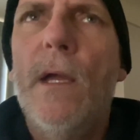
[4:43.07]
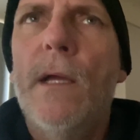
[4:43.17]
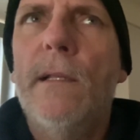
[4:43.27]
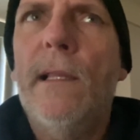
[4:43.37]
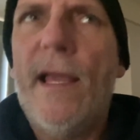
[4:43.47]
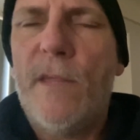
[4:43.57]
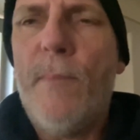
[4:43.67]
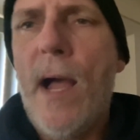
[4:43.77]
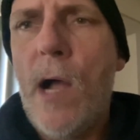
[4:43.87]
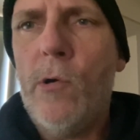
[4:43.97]
less
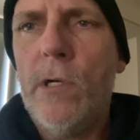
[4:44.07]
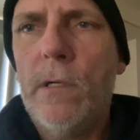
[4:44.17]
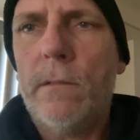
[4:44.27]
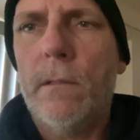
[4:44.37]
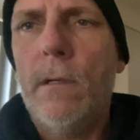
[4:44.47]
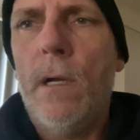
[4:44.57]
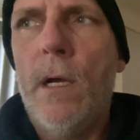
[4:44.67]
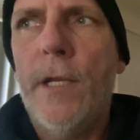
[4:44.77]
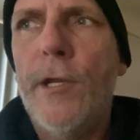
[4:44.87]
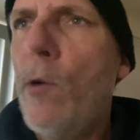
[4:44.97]
power,
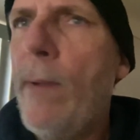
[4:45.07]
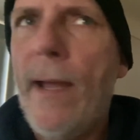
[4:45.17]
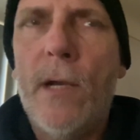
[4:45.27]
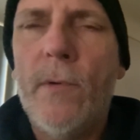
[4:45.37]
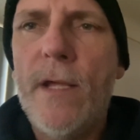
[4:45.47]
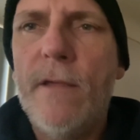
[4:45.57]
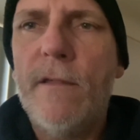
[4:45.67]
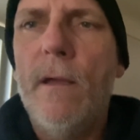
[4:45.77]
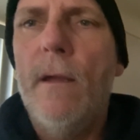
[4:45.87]
uh, no batteries,